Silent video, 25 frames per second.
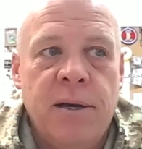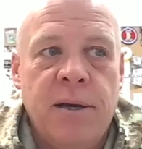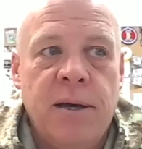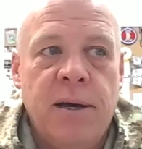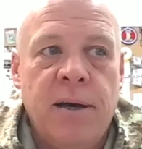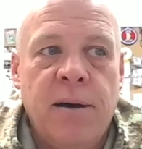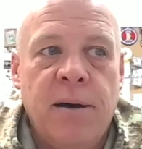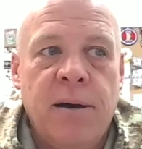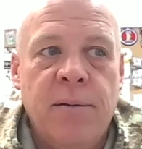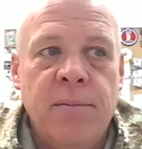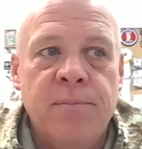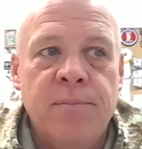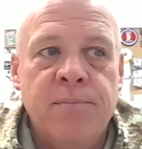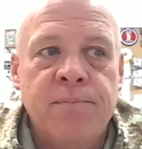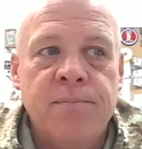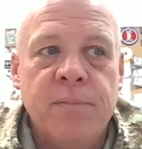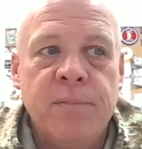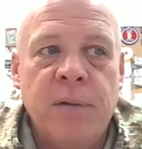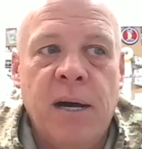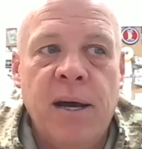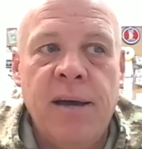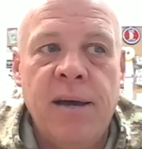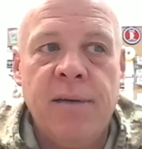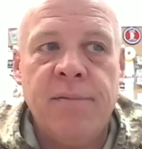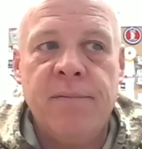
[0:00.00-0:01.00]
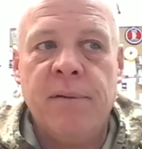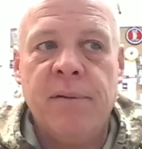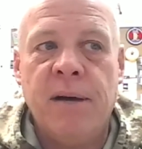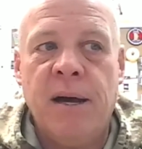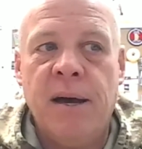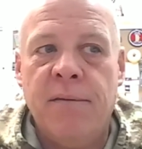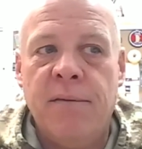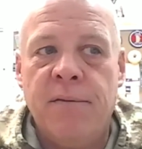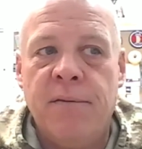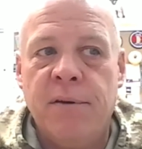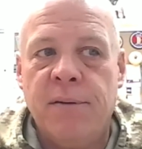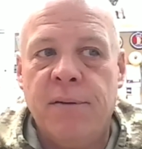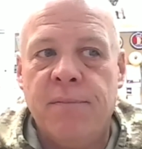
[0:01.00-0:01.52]
I
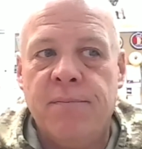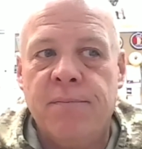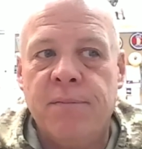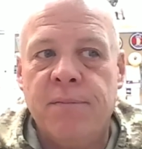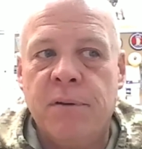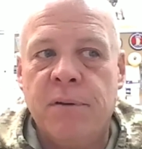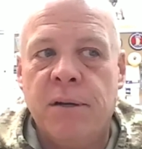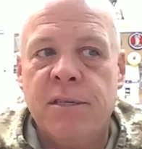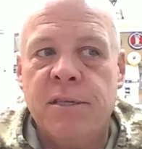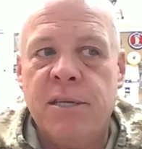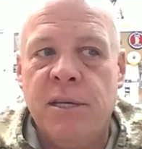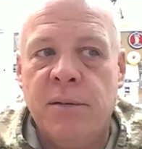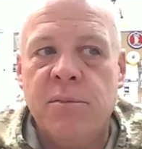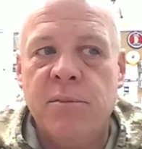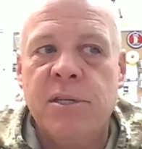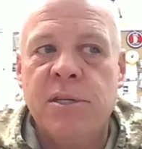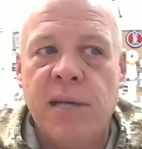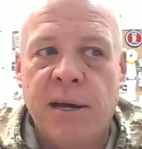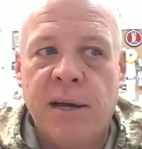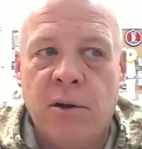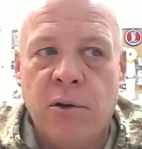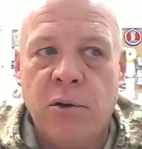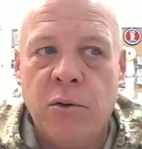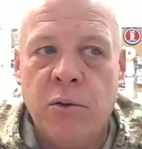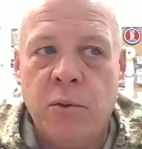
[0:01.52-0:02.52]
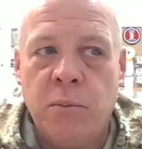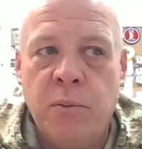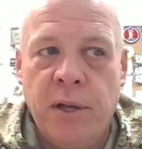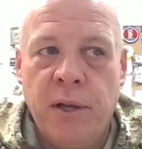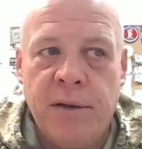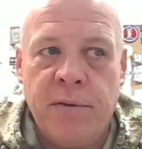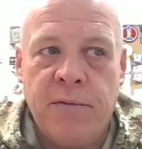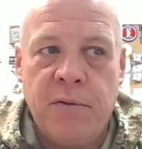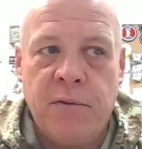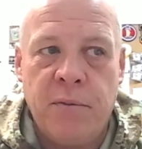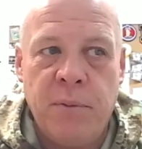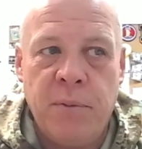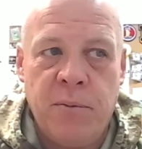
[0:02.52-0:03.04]
have a Tim Settle who
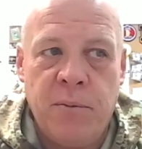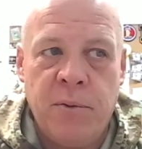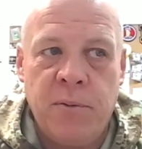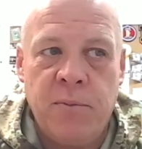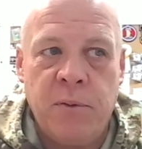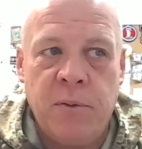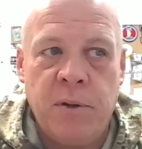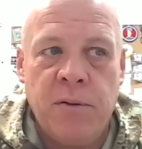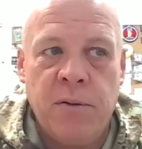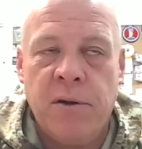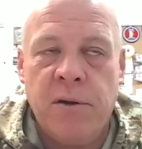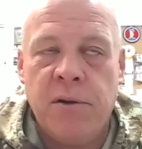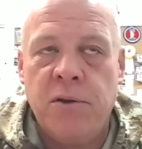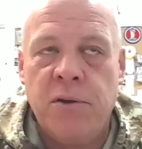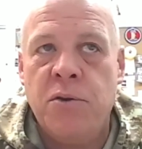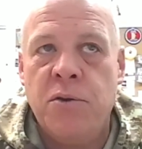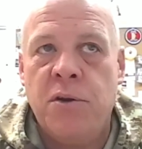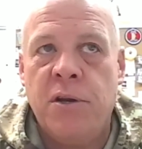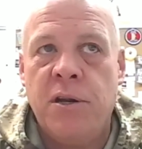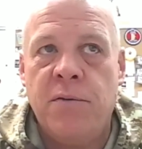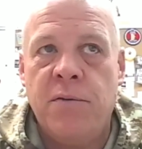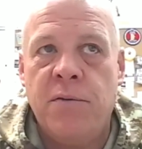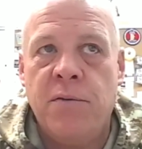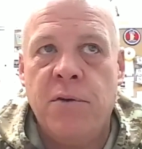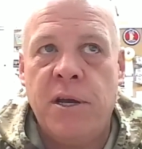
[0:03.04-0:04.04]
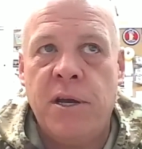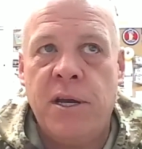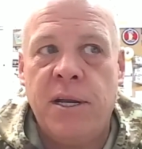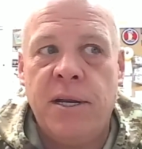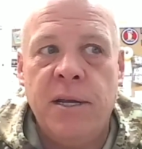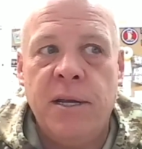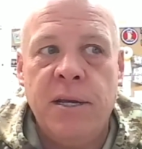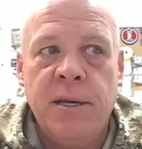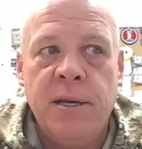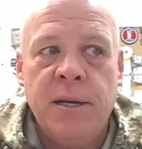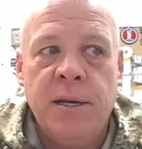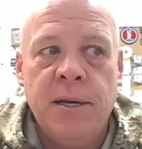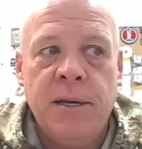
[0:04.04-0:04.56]
played for me when we were at Unity Reed.